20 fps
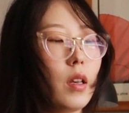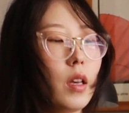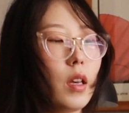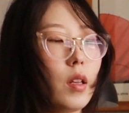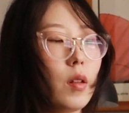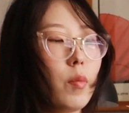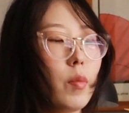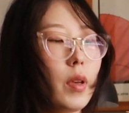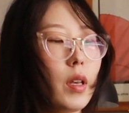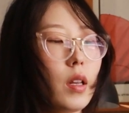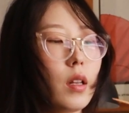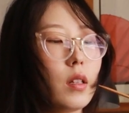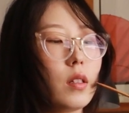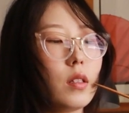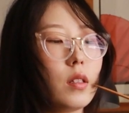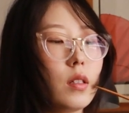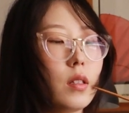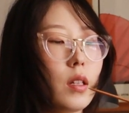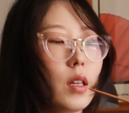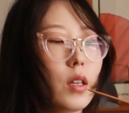
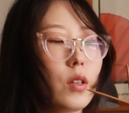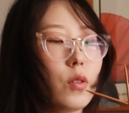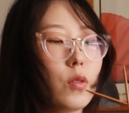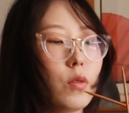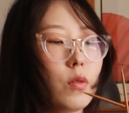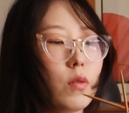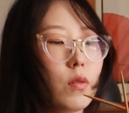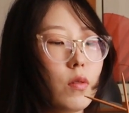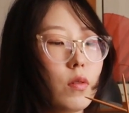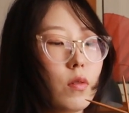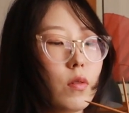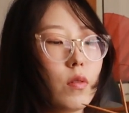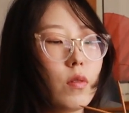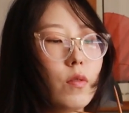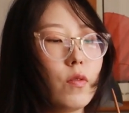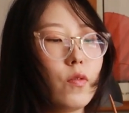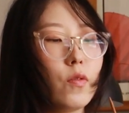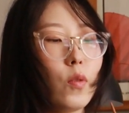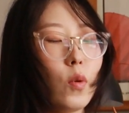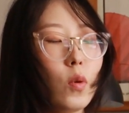headbands that you
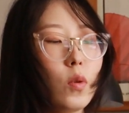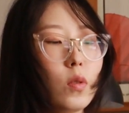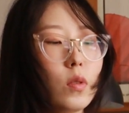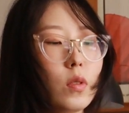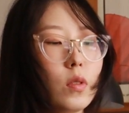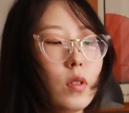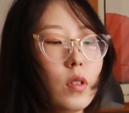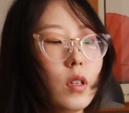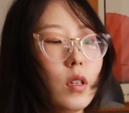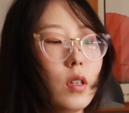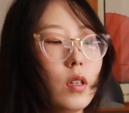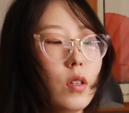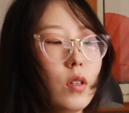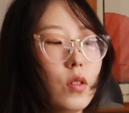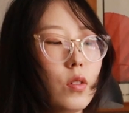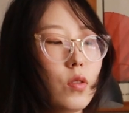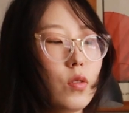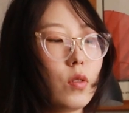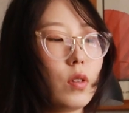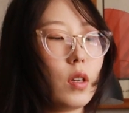fold
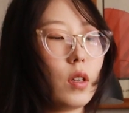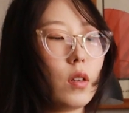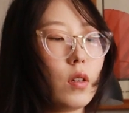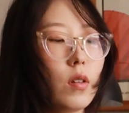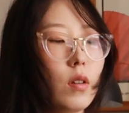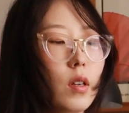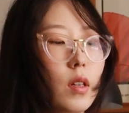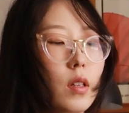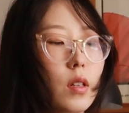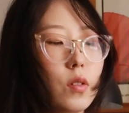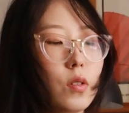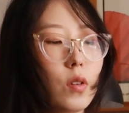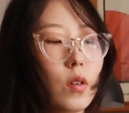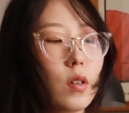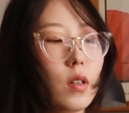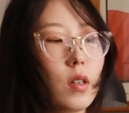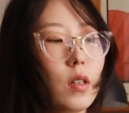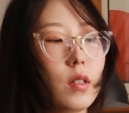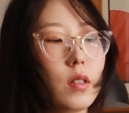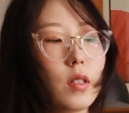together and then
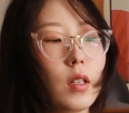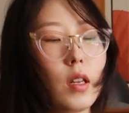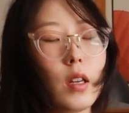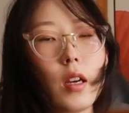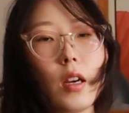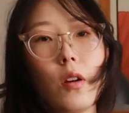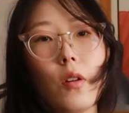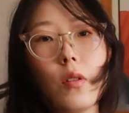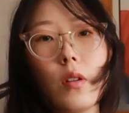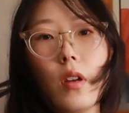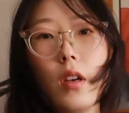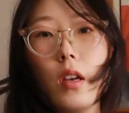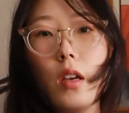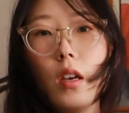turn it inside out,